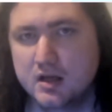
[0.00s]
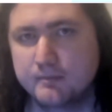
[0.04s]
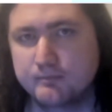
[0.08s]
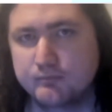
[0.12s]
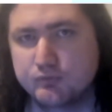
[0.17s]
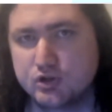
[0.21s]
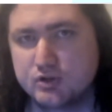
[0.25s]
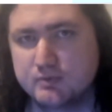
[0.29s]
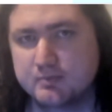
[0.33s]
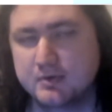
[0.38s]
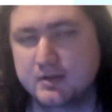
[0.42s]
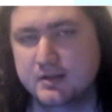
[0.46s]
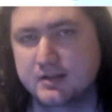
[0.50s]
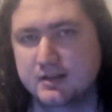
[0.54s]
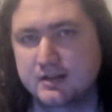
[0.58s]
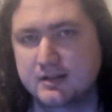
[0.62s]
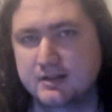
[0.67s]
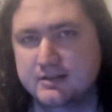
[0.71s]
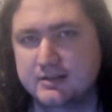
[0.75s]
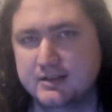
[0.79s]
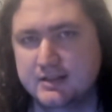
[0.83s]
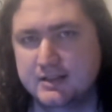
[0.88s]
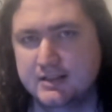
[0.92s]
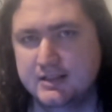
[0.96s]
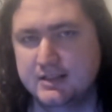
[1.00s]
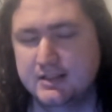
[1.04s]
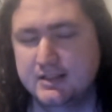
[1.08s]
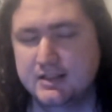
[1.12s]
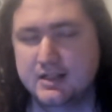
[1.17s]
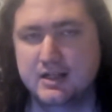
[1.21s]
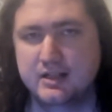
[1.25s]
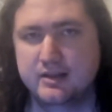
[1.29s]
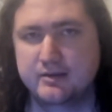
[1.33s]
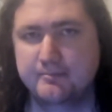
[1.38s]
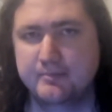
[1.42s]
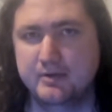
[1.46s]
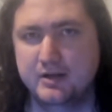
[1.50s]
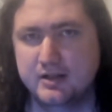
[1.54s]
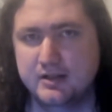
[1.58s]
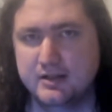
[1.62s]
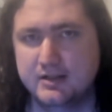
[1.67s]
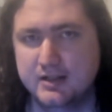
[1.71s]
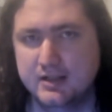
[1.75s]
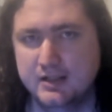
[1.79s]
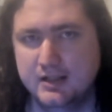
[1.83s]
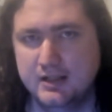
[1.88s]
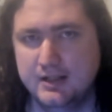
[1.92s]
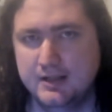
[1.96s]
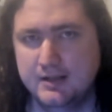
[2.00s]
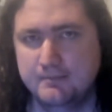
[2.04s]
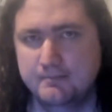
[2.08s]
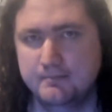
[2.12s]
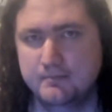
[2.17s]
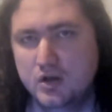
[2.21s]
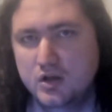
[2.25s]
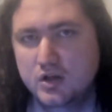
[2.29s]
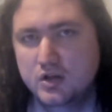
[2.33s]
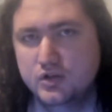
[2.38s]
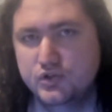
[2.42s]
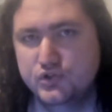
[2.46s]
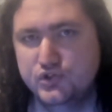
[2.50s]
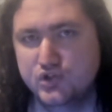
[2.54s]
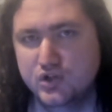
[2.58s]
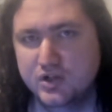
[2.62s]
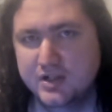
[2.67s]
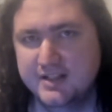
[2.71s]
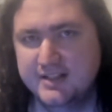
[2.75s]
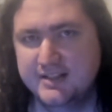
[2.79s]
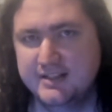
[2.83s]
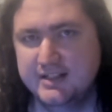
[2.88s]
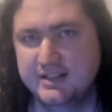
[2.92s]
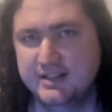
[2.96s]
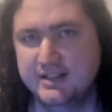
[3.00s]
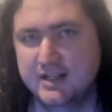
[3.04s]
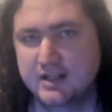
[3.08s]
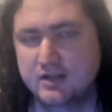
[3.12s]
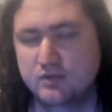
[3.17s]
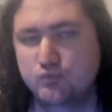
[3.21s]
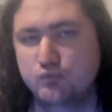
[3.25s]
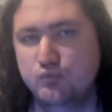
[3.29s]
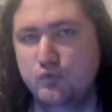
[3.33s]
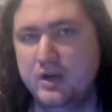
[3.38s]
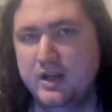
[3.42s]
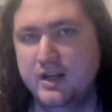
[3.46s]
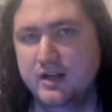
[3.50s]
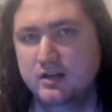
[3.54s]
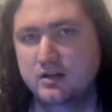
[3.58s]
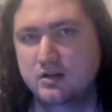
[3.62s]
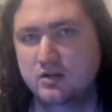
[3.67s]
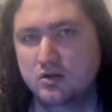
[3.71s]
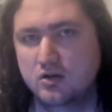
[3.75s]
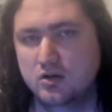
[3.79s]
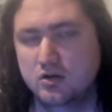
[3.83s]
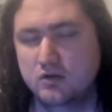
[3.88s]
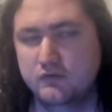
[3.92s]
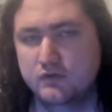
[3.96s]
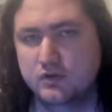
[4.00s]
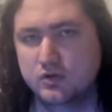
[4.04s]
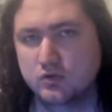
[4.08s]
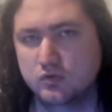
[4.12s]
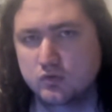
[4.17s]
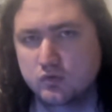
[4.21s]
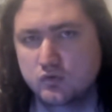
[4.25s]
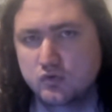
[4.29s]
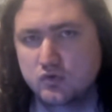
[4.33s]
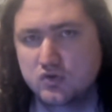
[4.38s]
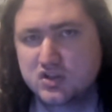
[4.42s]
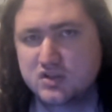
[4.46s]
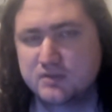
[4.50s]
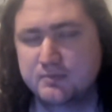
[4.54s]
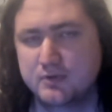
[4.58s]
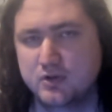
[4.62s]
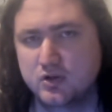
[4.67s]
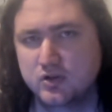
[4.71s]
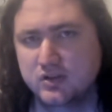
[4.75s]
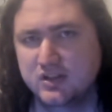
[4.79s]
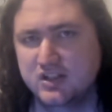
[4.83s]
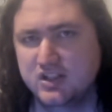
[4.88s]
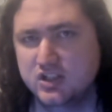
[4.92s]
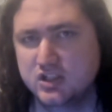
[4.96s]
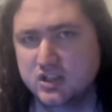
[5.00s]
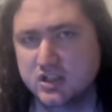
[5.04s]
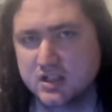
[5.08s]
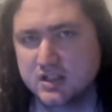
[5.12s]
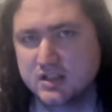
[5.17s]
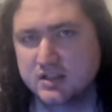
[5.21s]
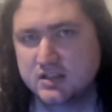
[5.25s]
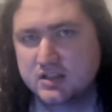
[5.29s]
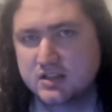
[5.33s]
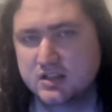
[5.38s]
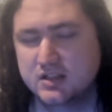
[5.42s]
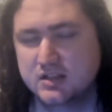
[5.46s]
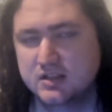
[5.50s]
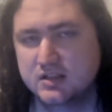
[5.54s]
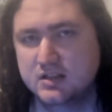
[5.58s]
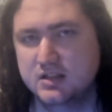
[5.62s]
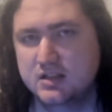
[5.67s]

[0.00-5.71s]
Brisbane clearly are the better team. Giants did get a win over the Hawks, but only just.